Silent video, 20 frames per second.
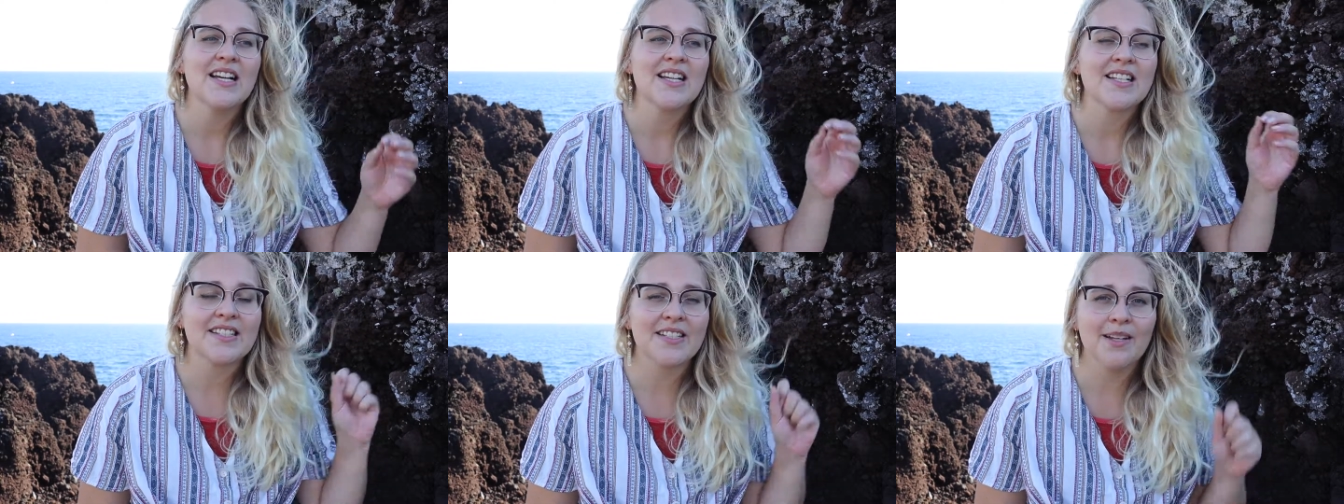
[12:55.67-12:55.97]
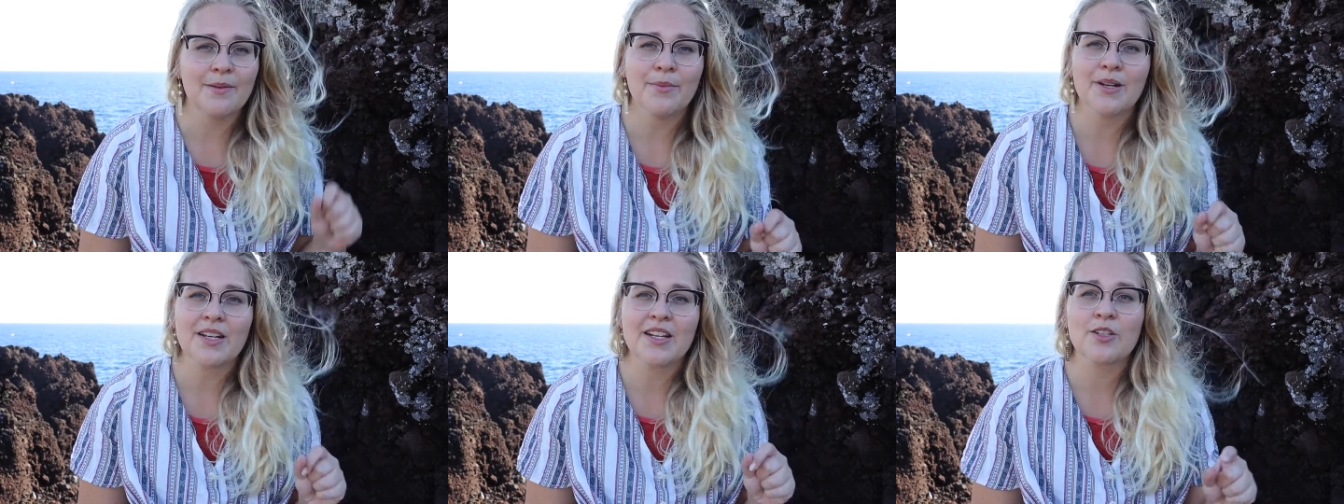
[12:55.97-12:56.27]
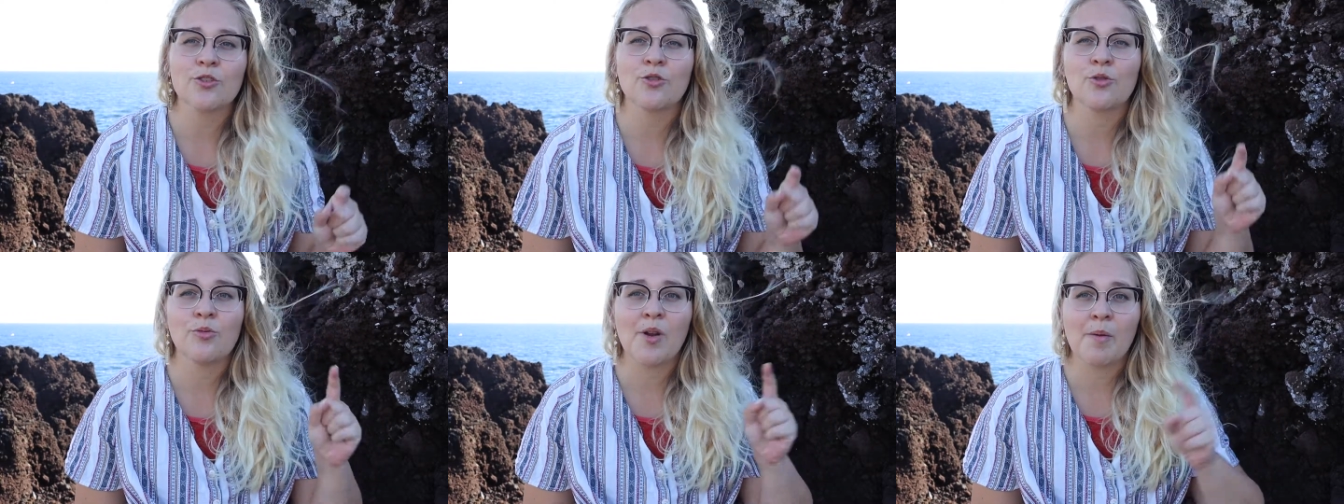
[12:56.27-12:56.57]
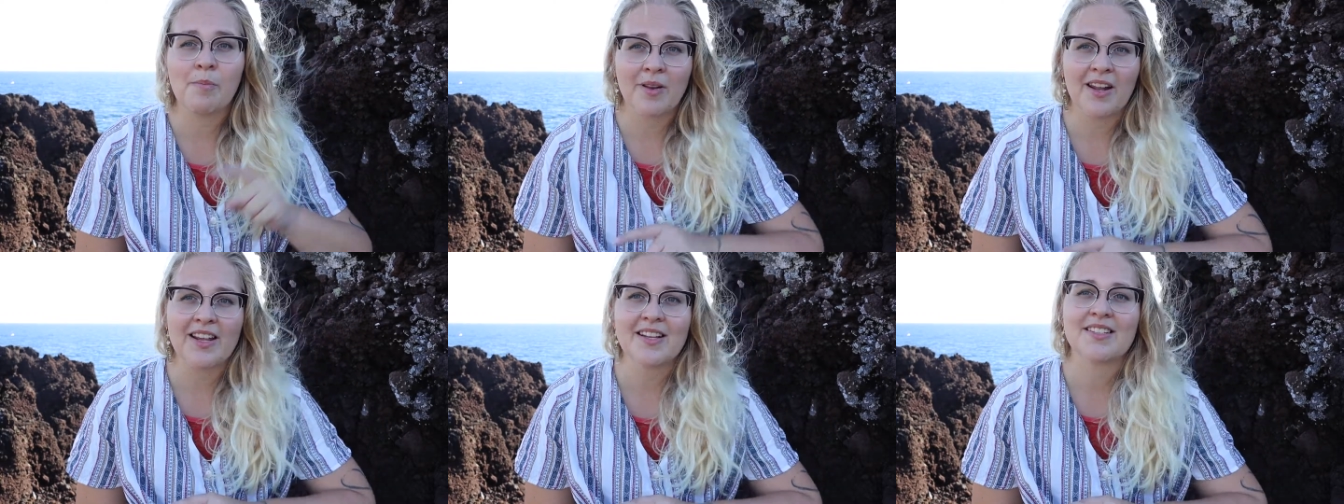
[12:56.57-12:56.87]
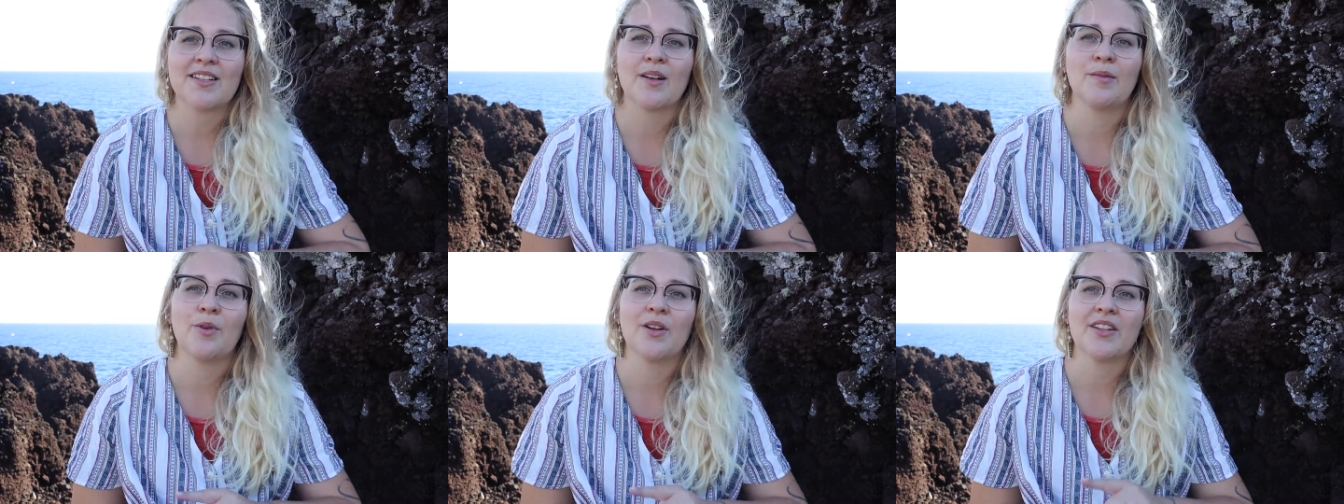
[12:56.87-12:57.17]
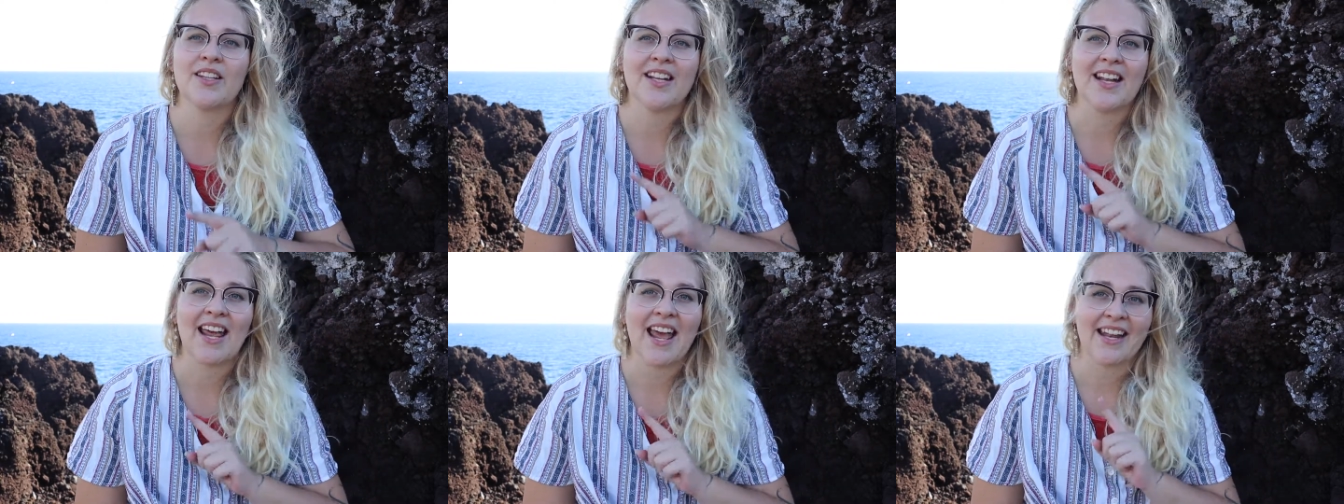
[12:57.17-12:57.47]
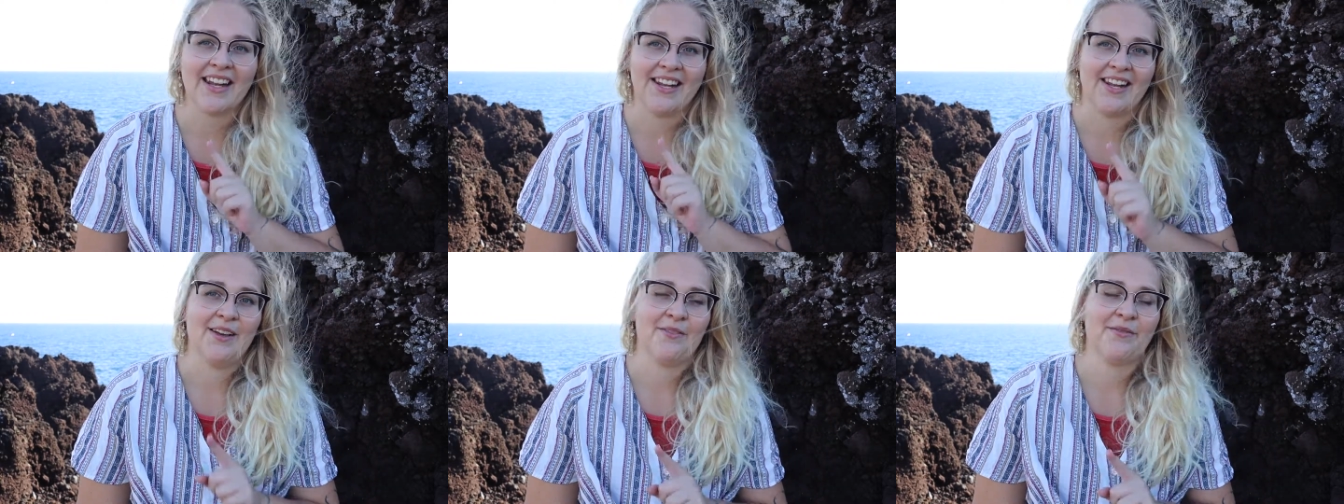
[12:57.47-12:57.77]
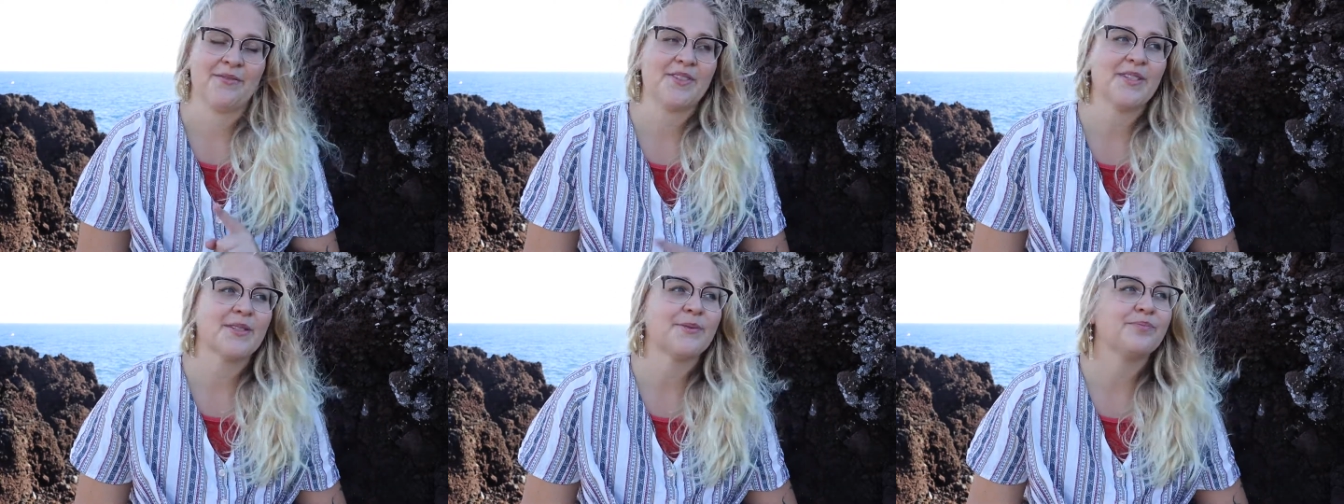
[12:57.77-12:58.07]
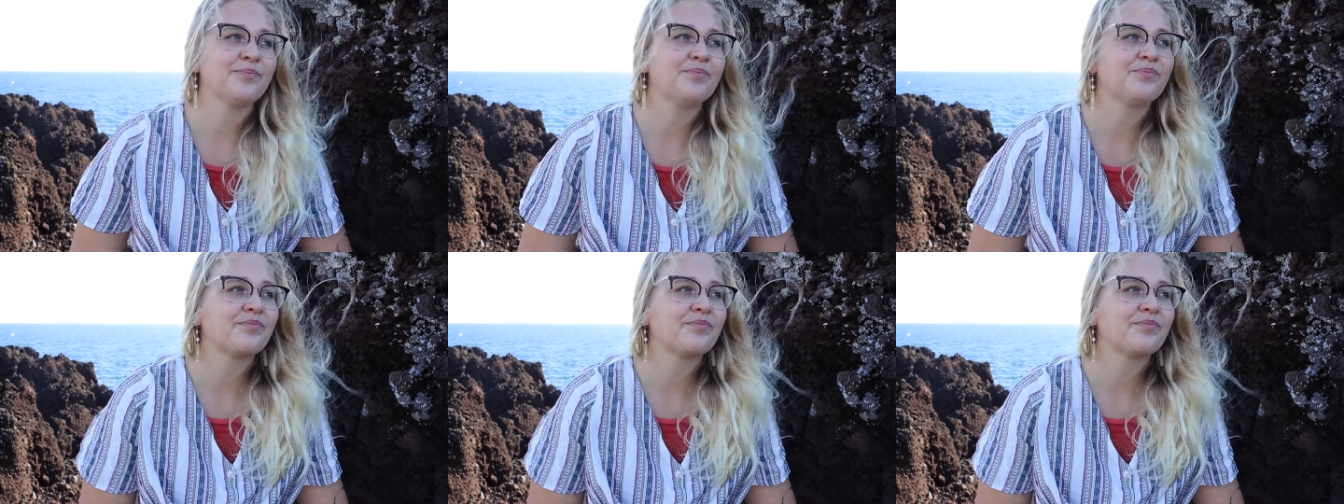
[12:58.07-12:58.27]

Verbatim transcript: somebody to replace someone that had left.